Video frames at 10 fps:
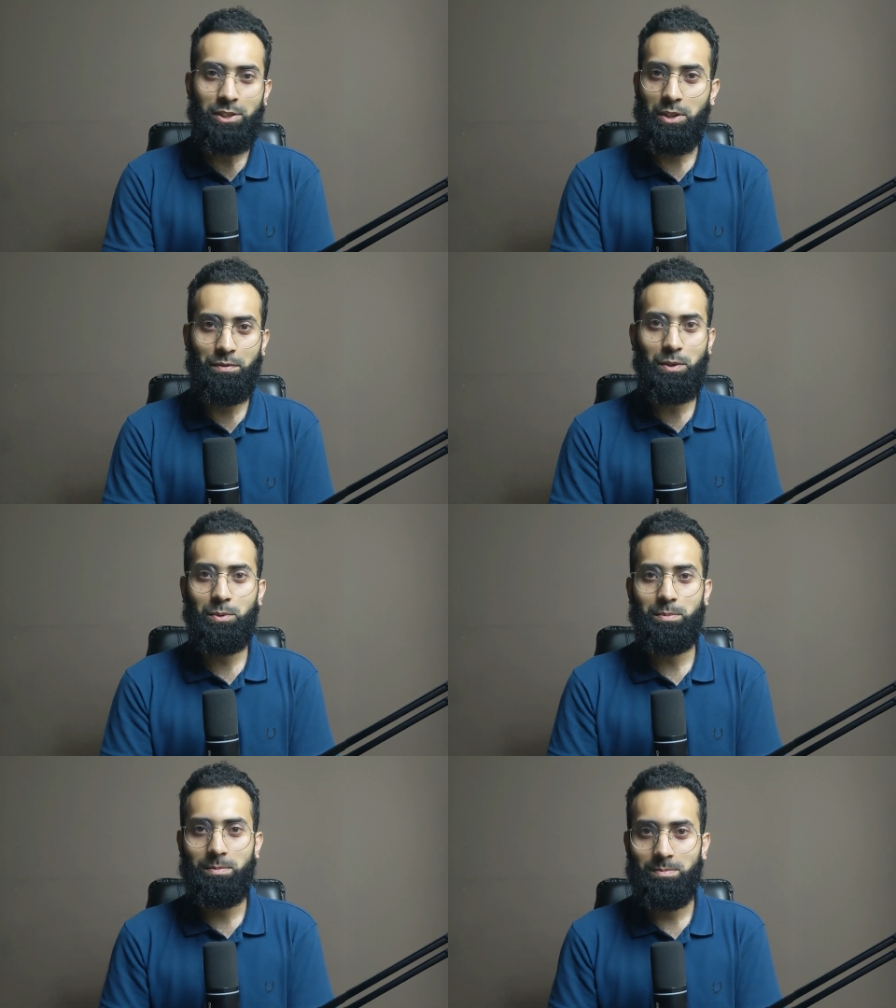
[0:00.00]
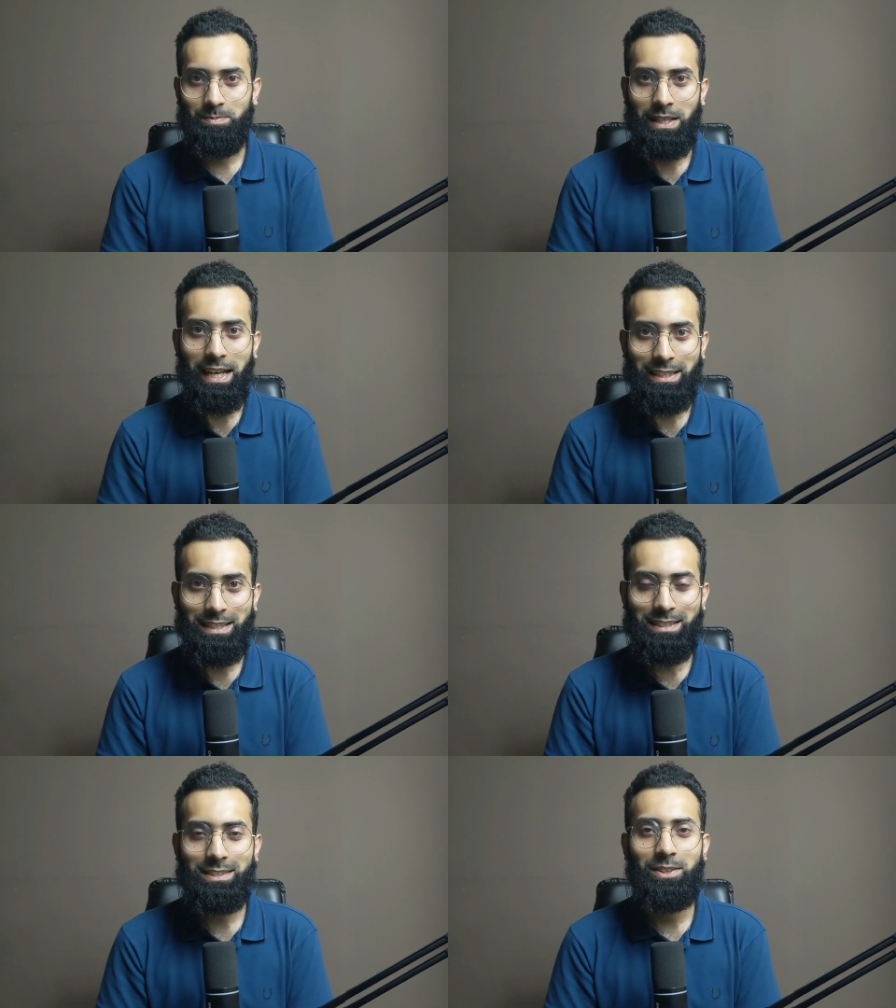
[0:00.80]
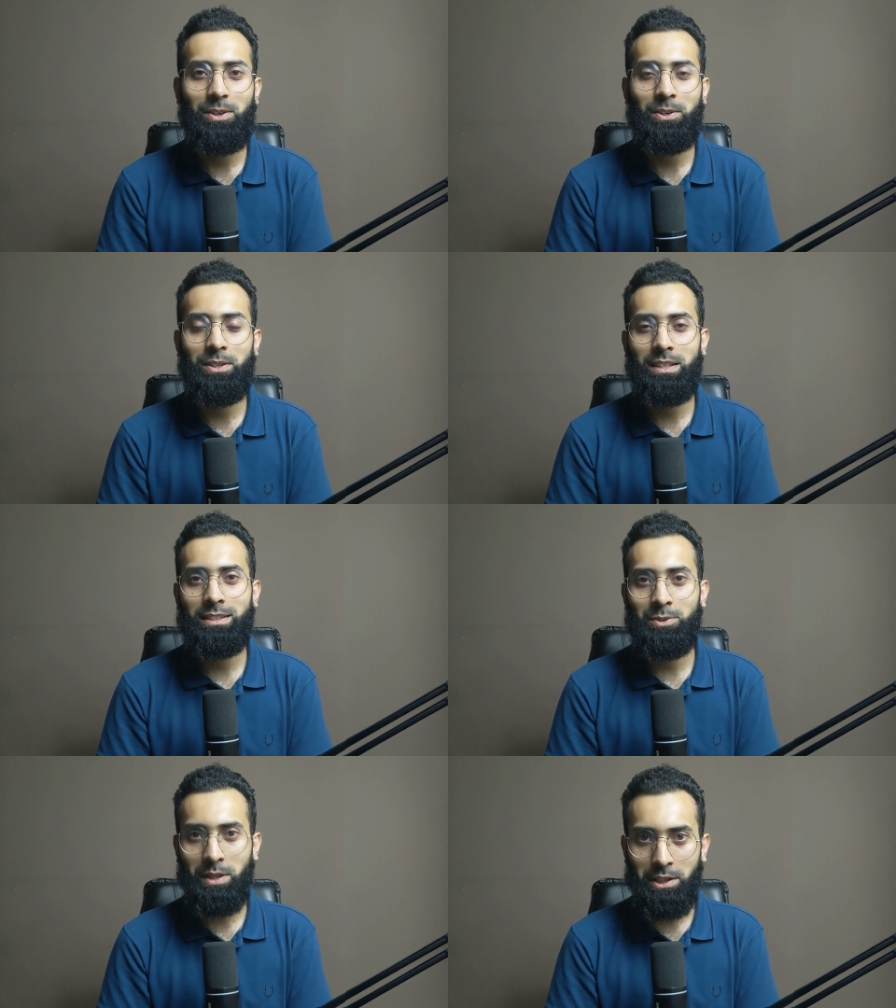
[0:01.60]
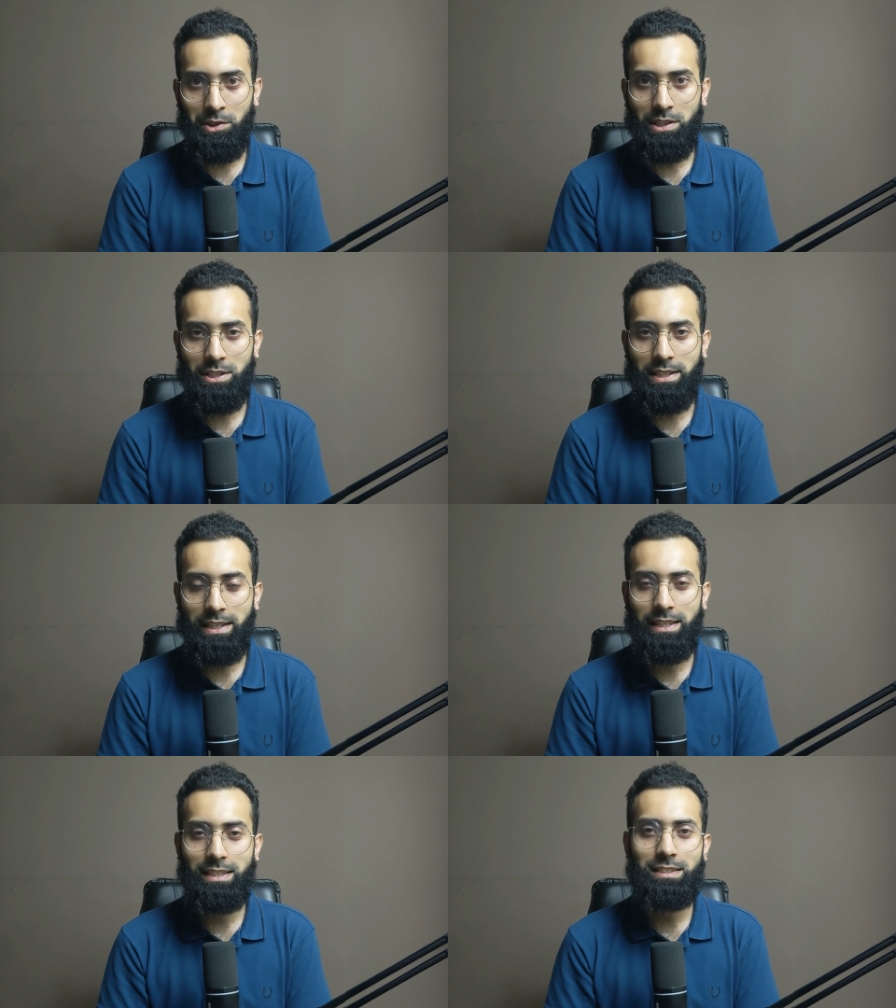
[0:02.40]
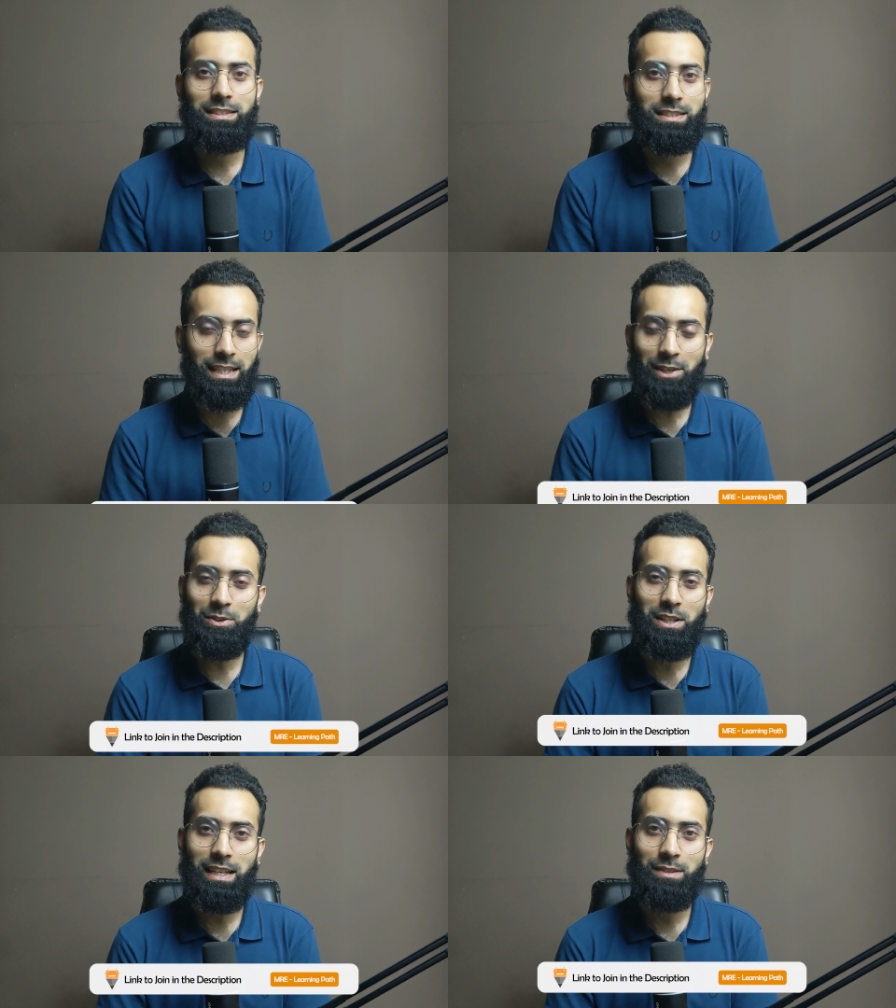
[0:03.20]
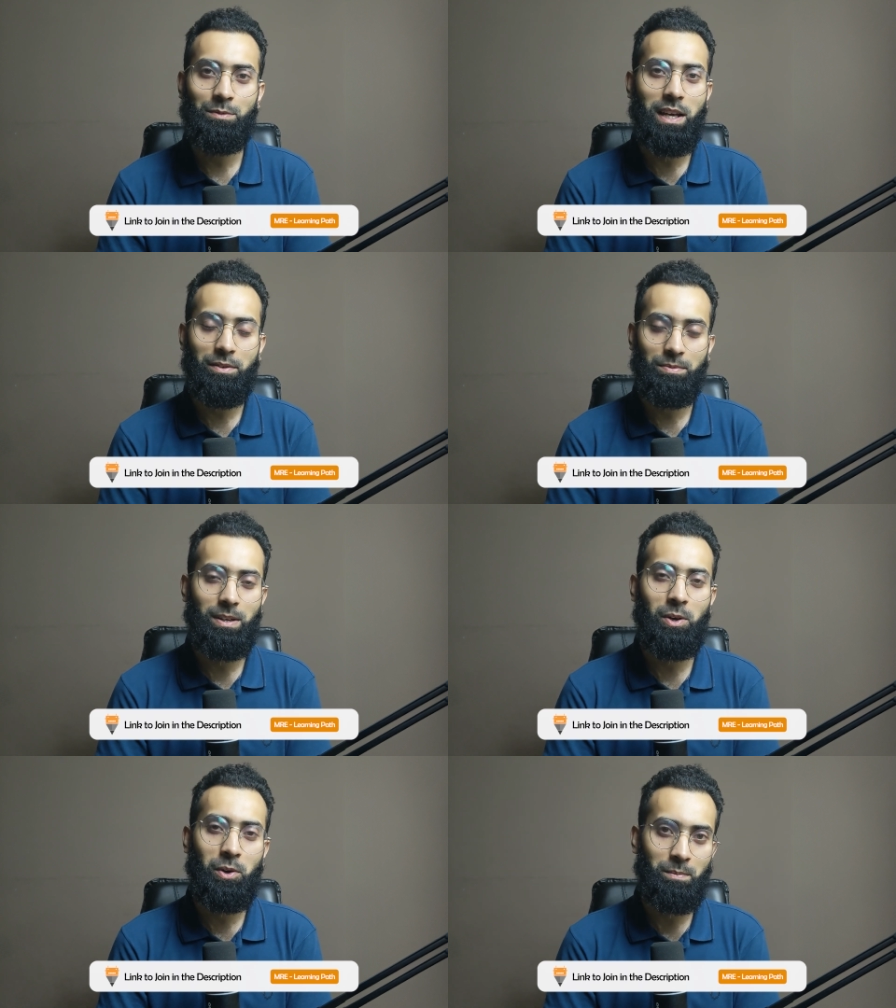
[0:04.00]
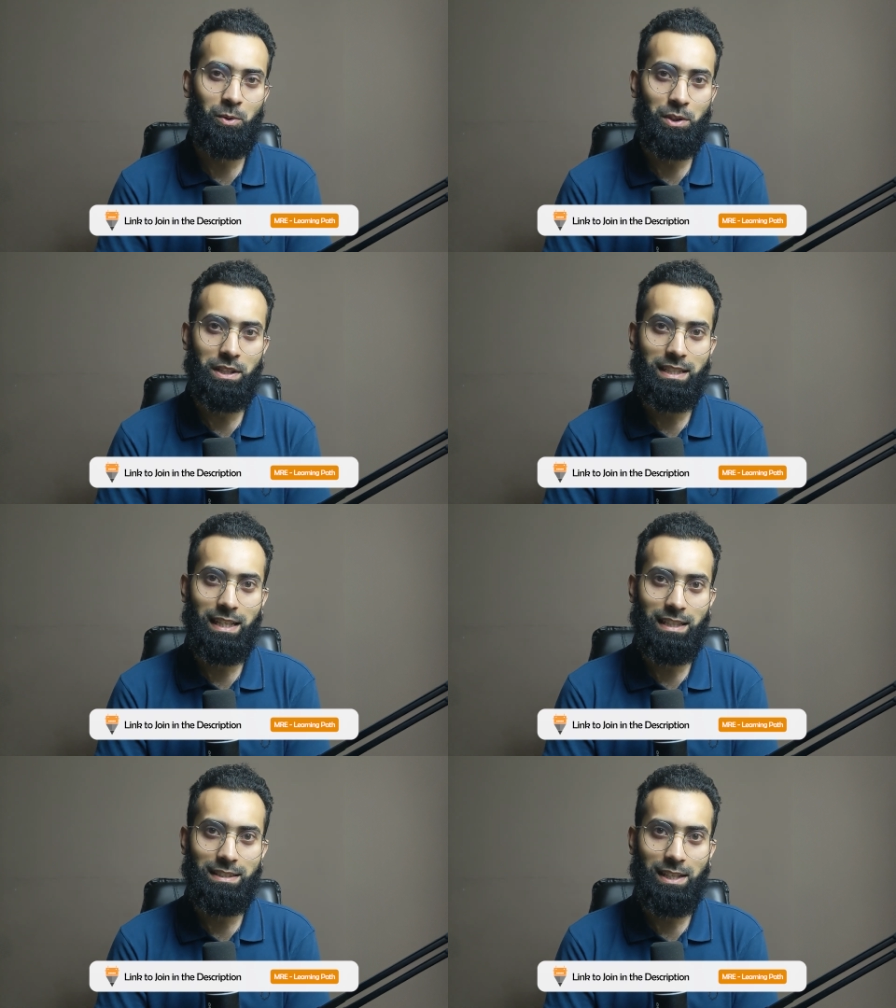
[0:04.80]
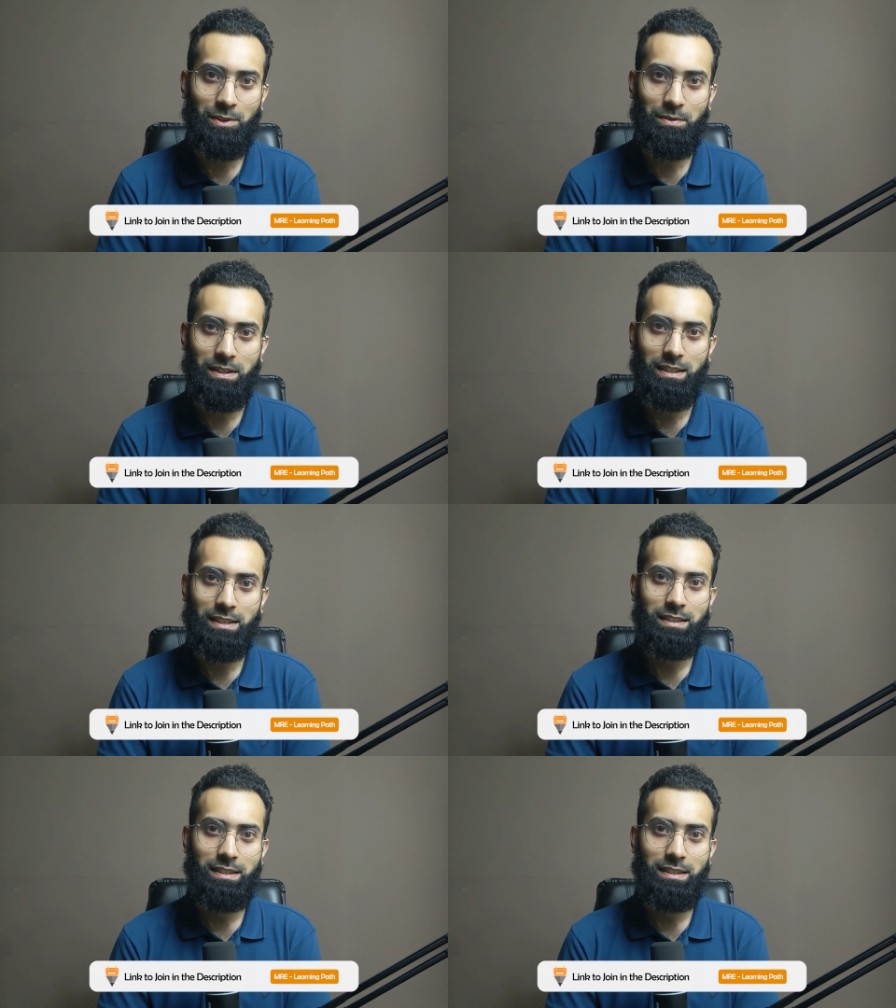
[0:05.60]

So if you like this, or you are interested in this, check out the link. We have a lot more detail inside of it.